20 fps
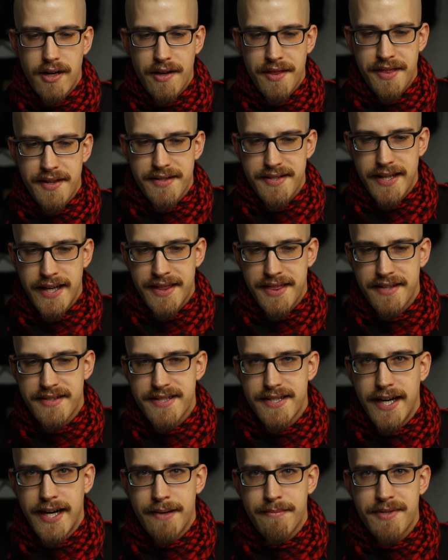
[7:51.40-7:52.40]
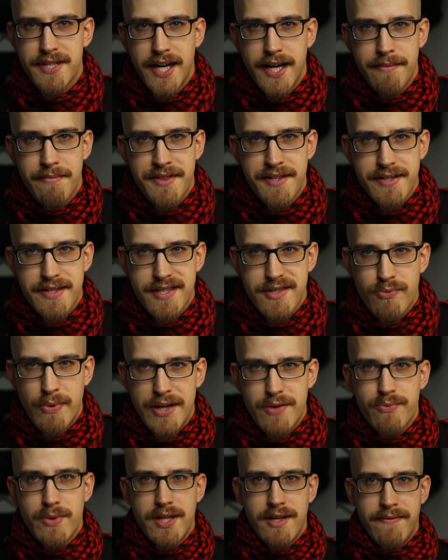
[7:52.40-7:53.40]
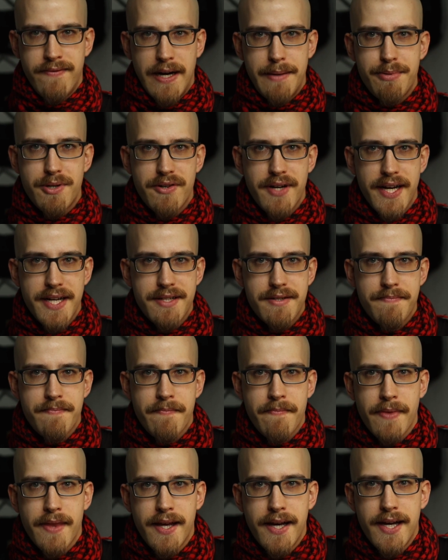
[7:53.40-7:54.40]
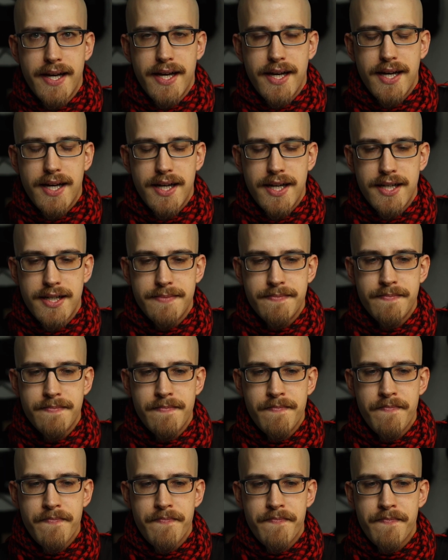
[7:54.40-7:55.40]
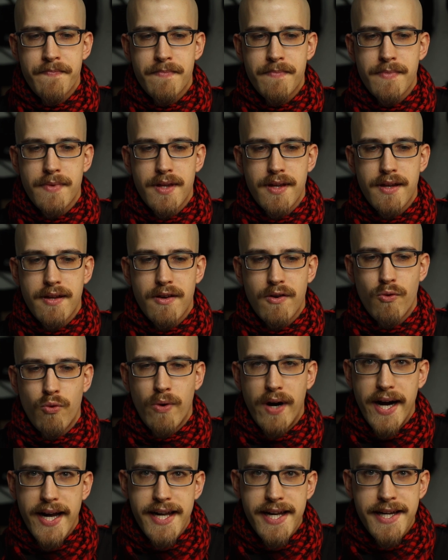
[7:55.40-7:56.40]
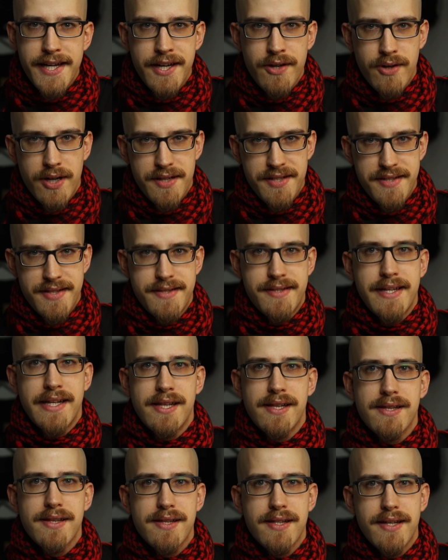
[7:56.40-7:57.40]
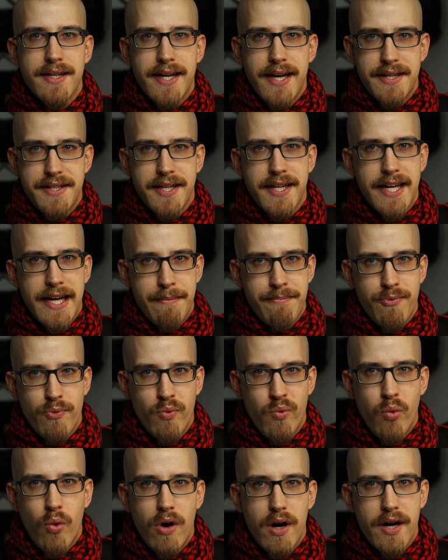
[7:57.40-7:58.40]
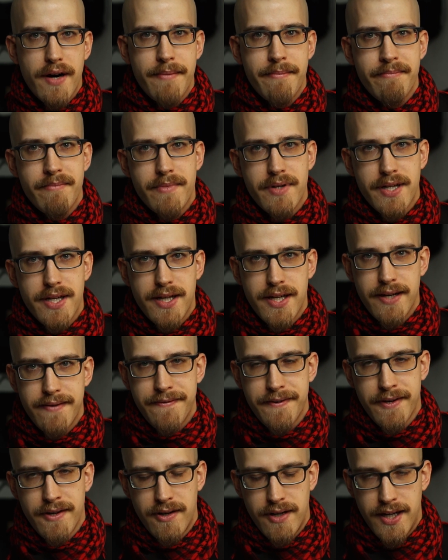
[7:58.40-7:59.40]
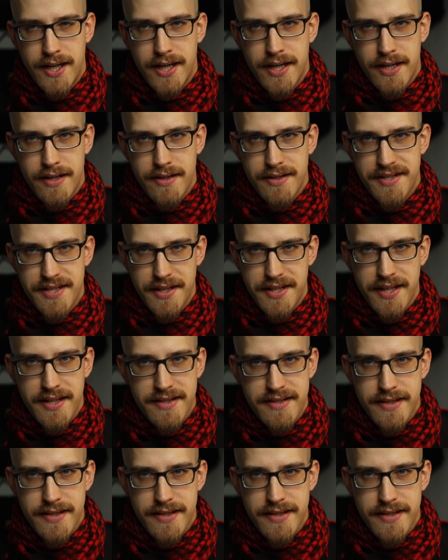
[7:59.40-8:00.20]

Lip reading: at the same time the sweat will evaporate, while you are still getting kept warm if you are sitting